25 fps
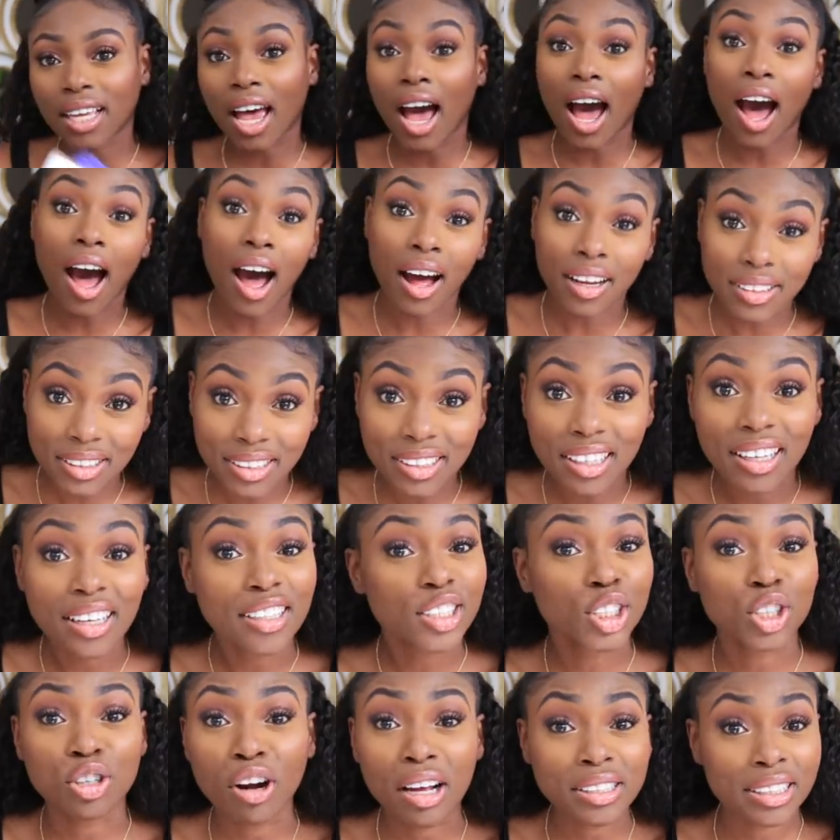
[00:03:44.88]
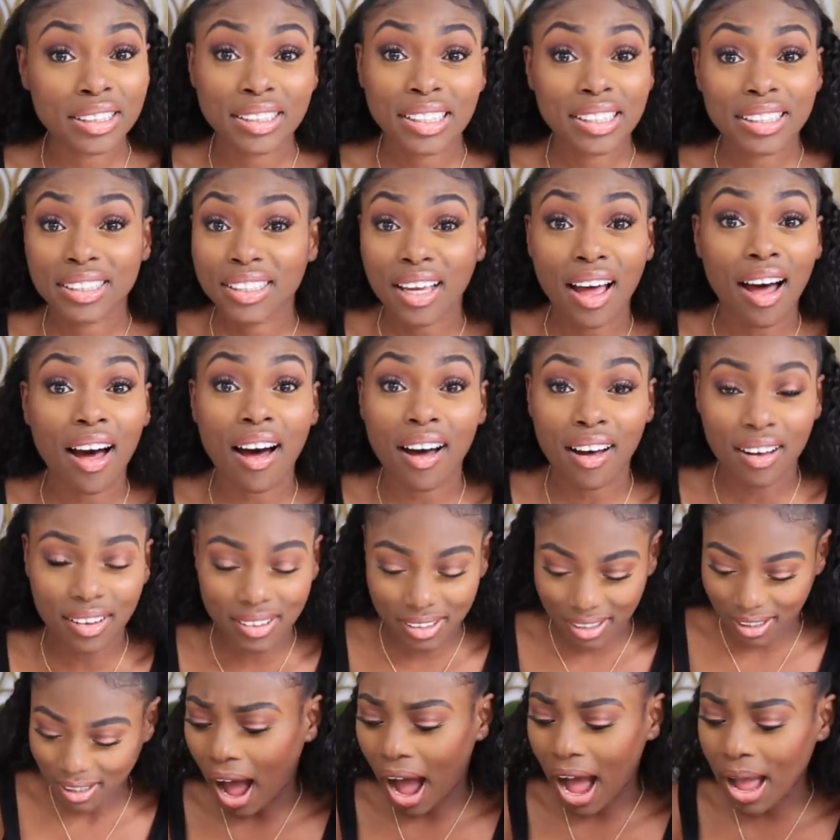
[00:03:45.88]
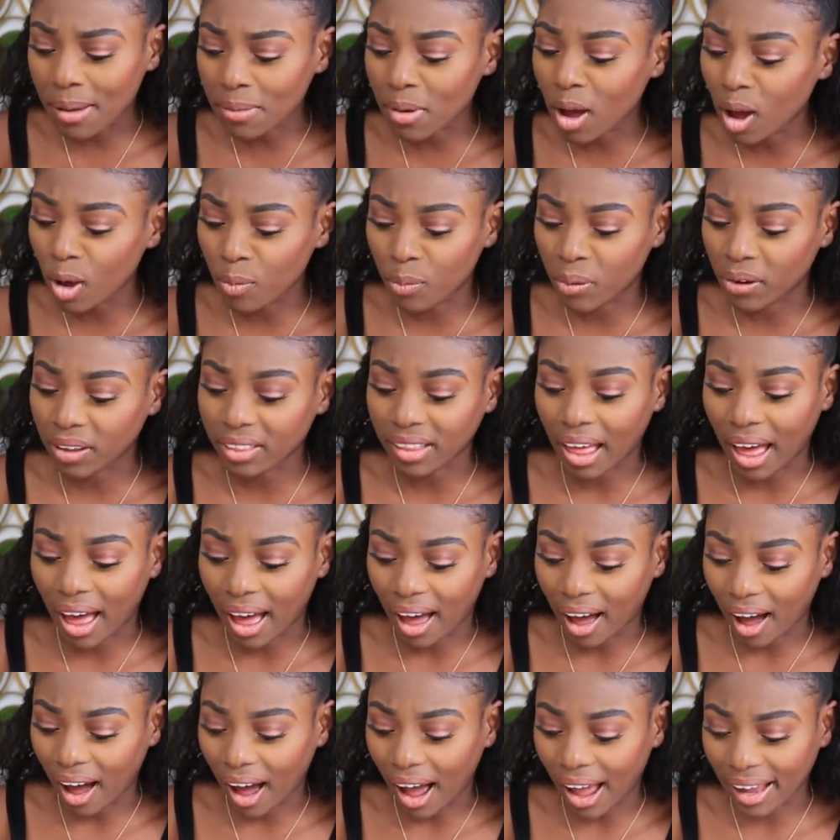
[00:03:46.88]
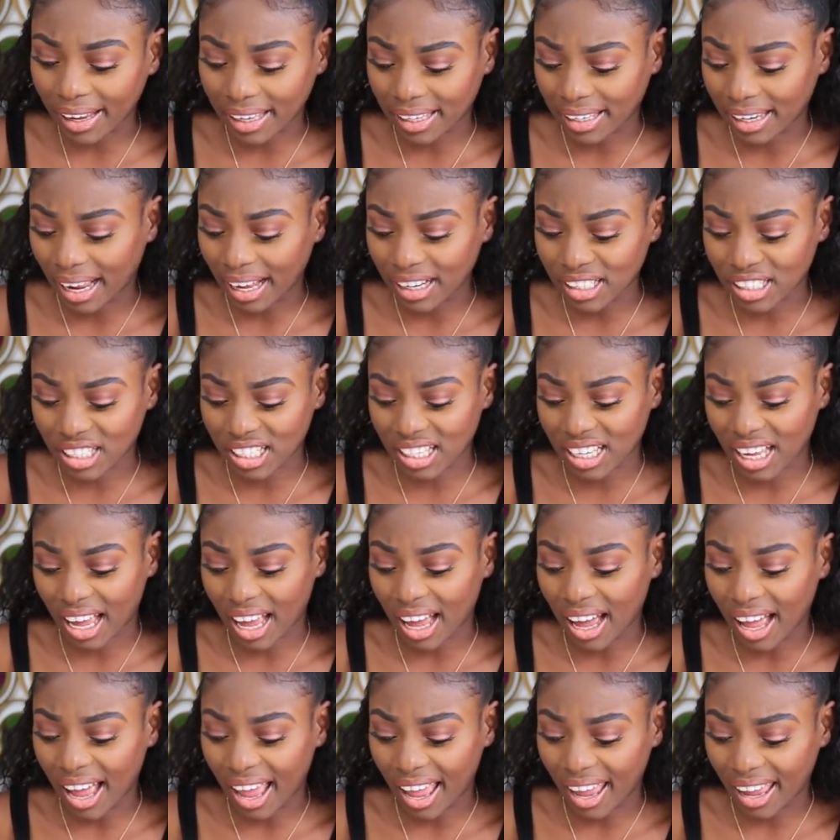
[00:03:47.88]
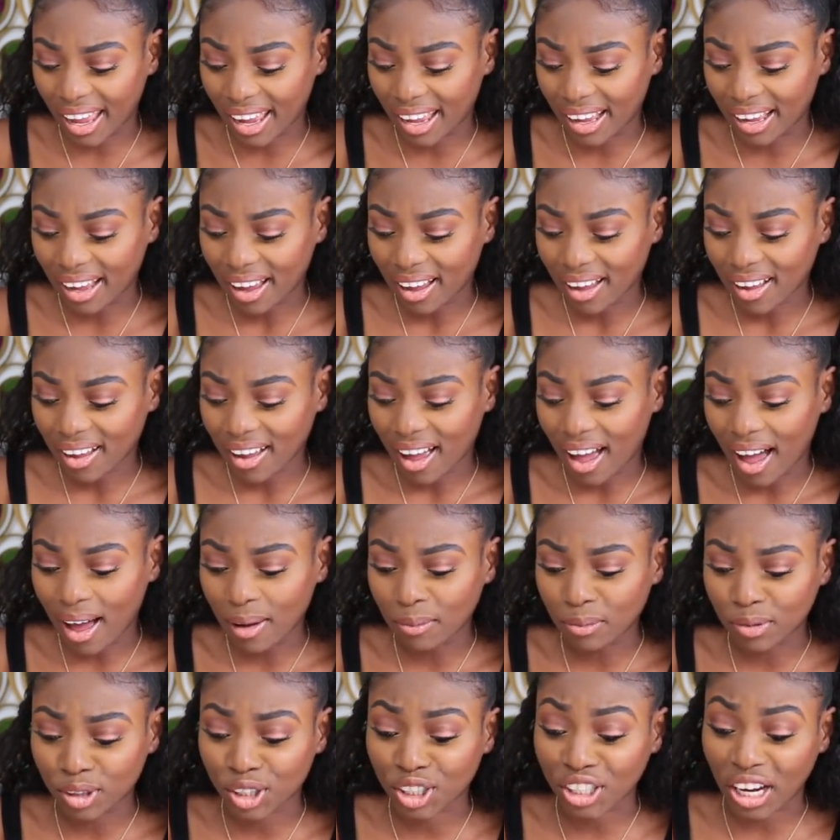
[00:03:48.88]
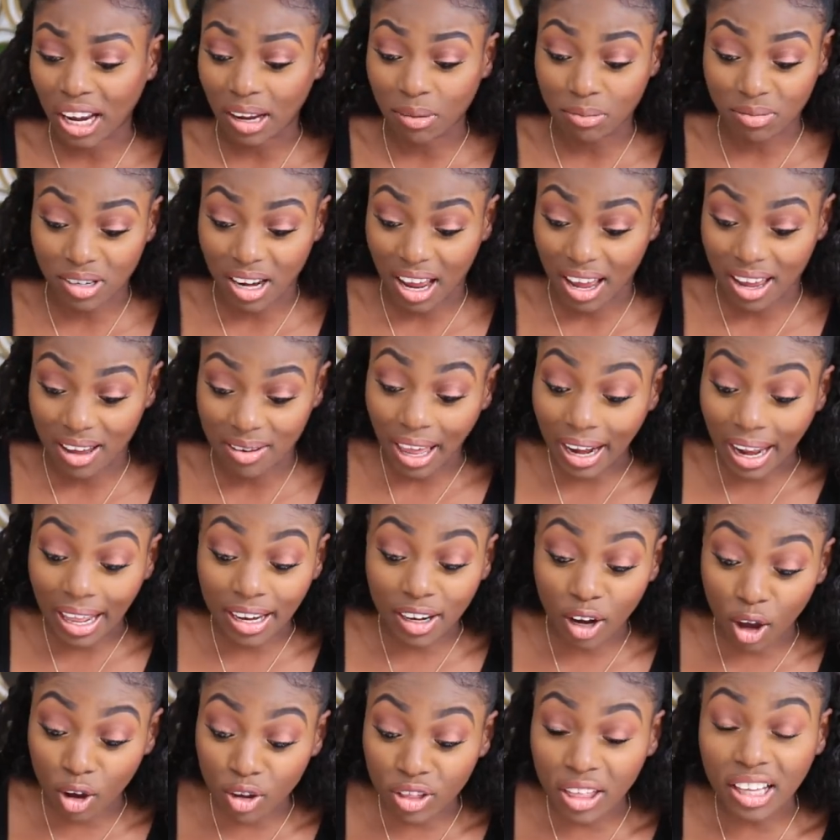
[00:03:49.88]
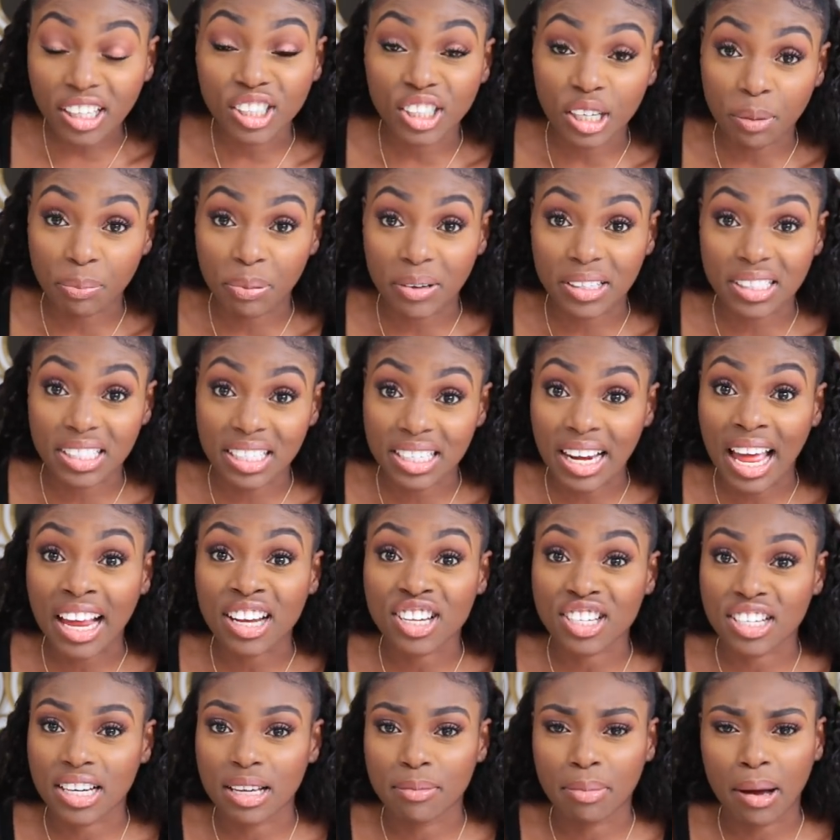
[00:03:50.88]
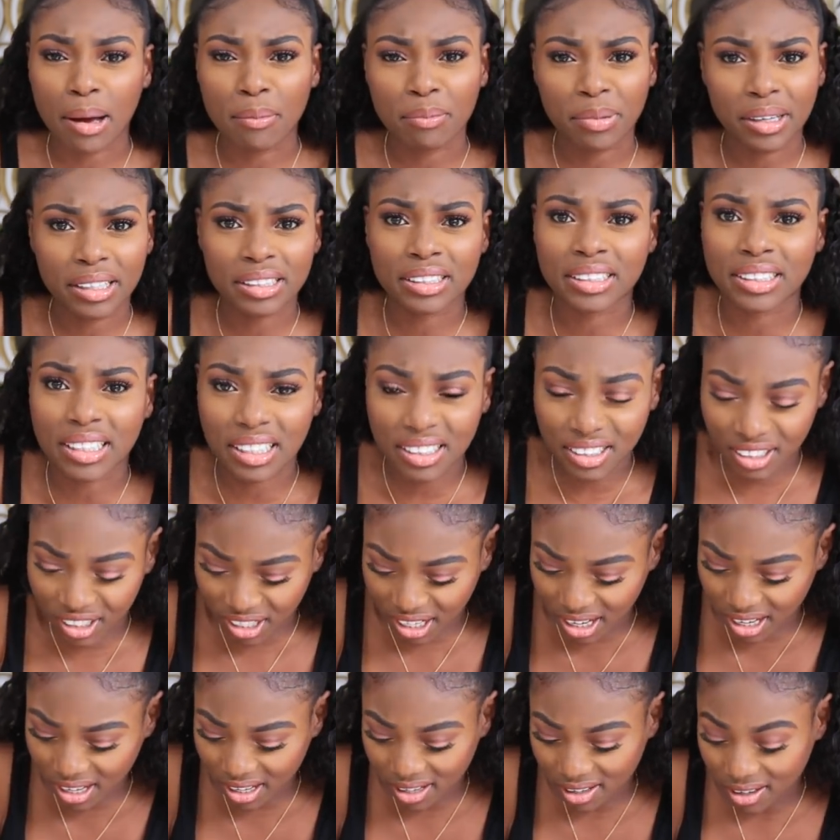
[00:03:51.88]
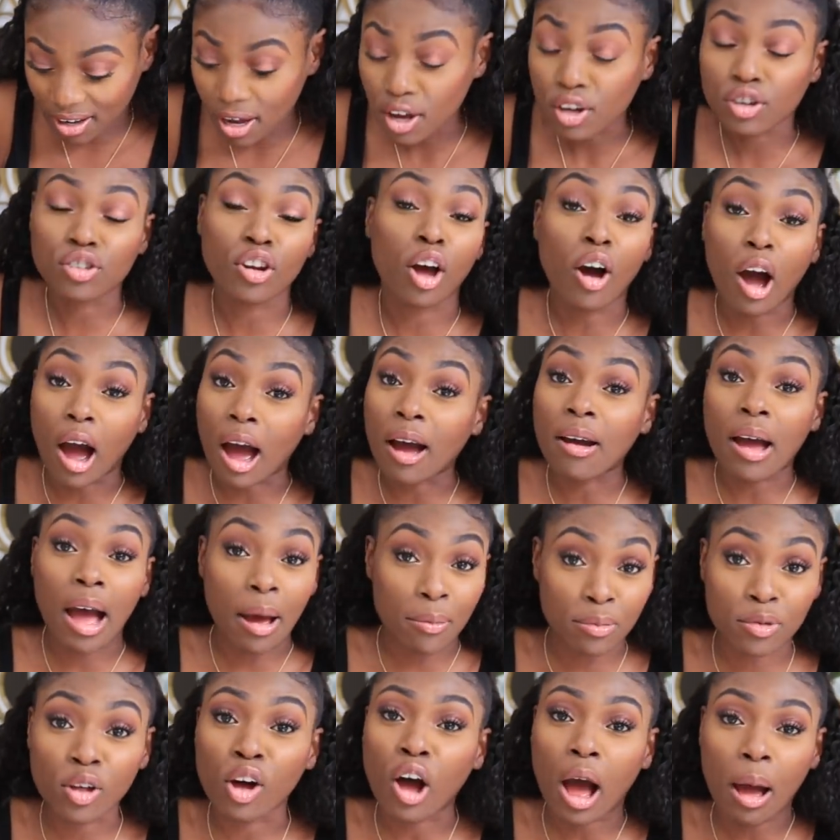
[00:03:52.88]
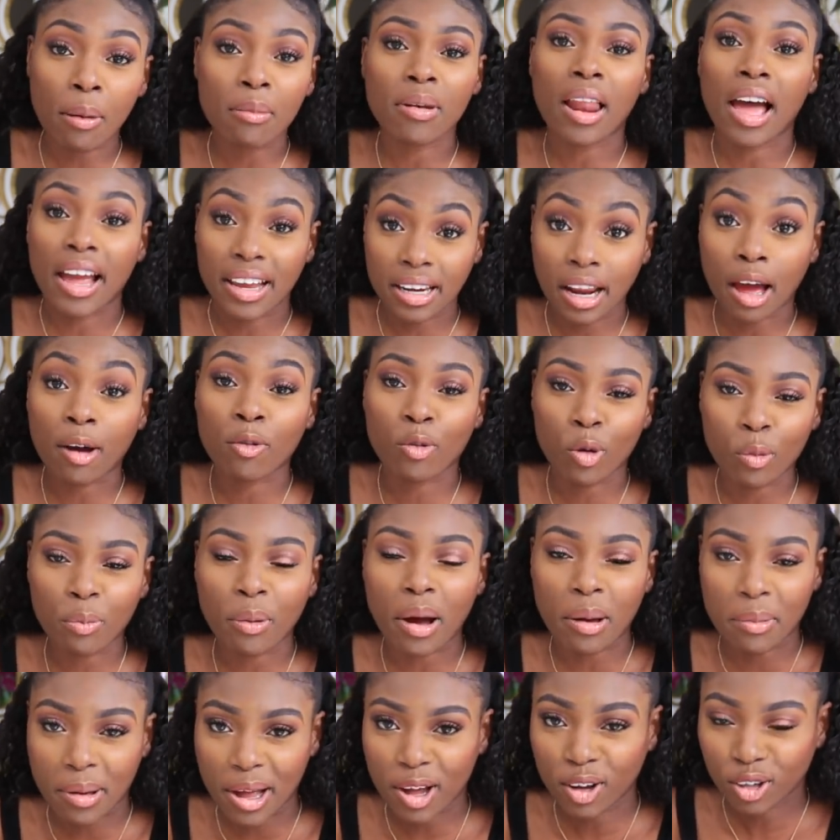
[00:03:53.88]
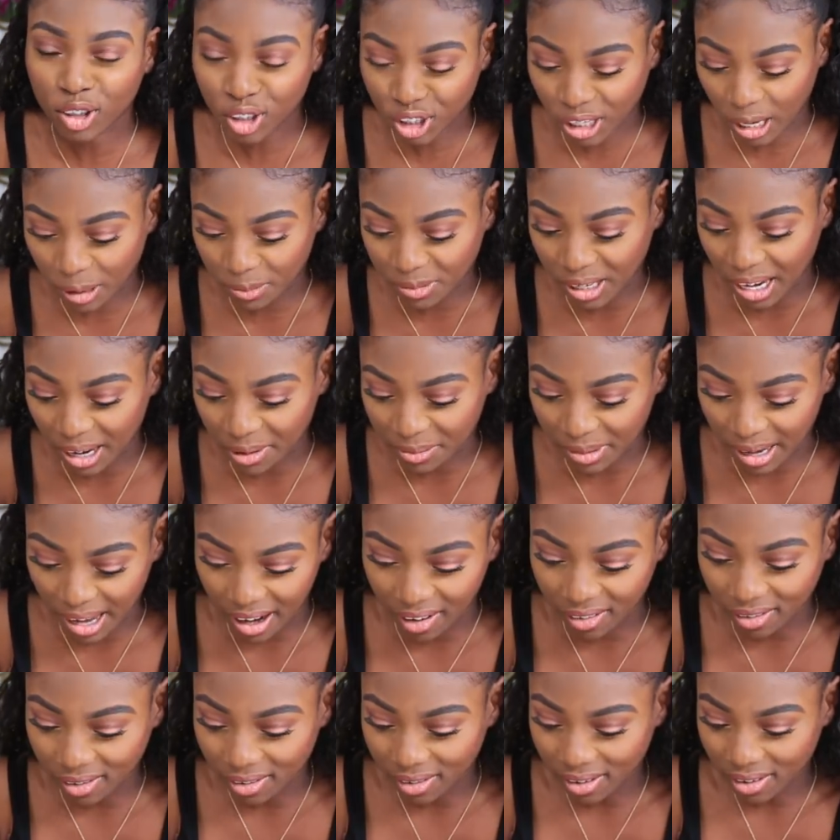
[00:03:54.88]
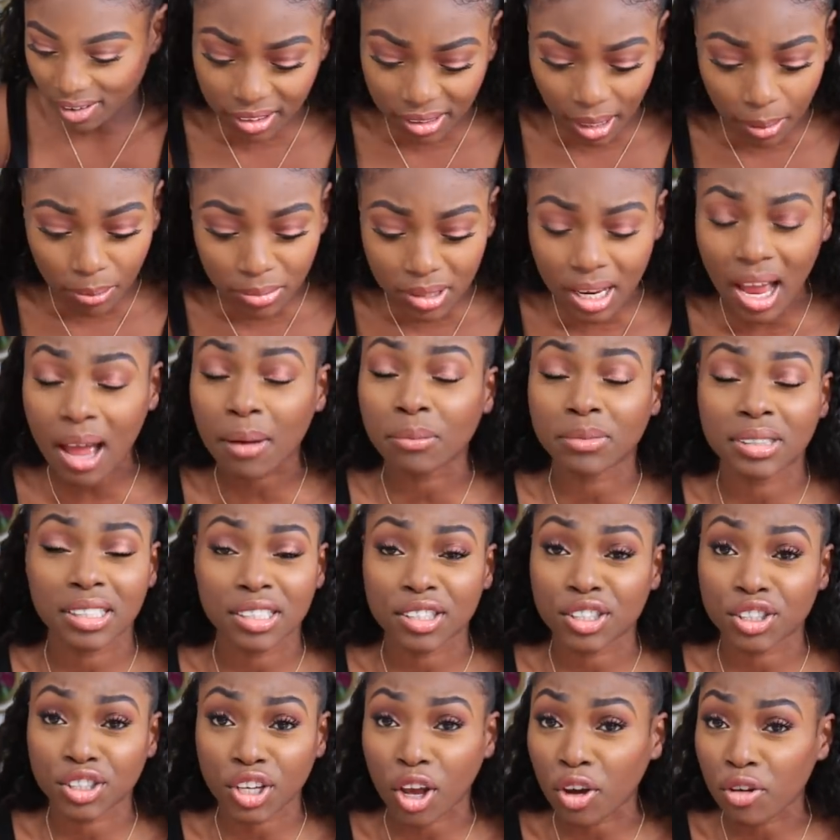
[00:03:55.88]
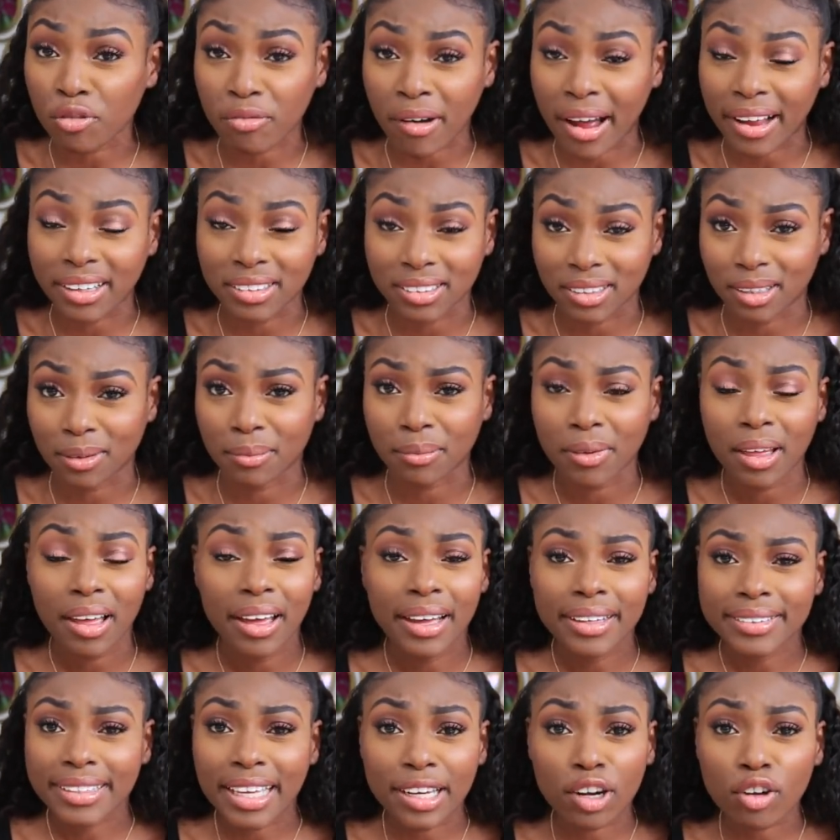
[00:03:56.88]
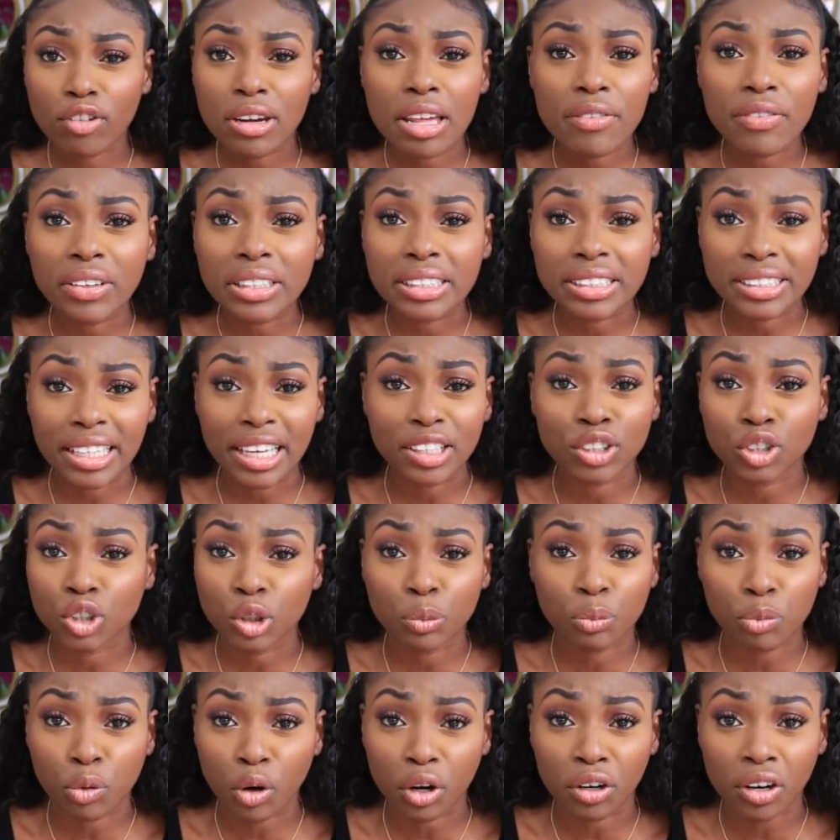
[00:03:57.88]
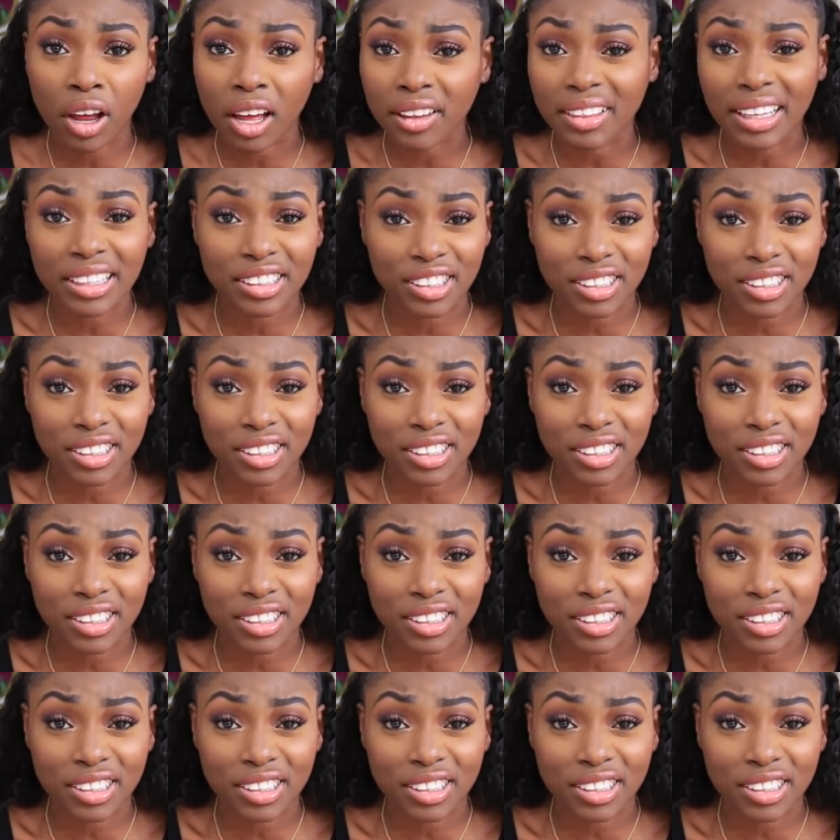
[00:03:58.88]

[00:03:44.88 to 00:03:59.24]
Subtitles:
Tarte. Trusty Tarte. I'm hoping that I can actually get a shape tape. And I know they ship internationally, but I'm being stingy. No, I'm not. I'm lying. I will buy my own shape tape now. Sometimes it's so random. They don't even send you product.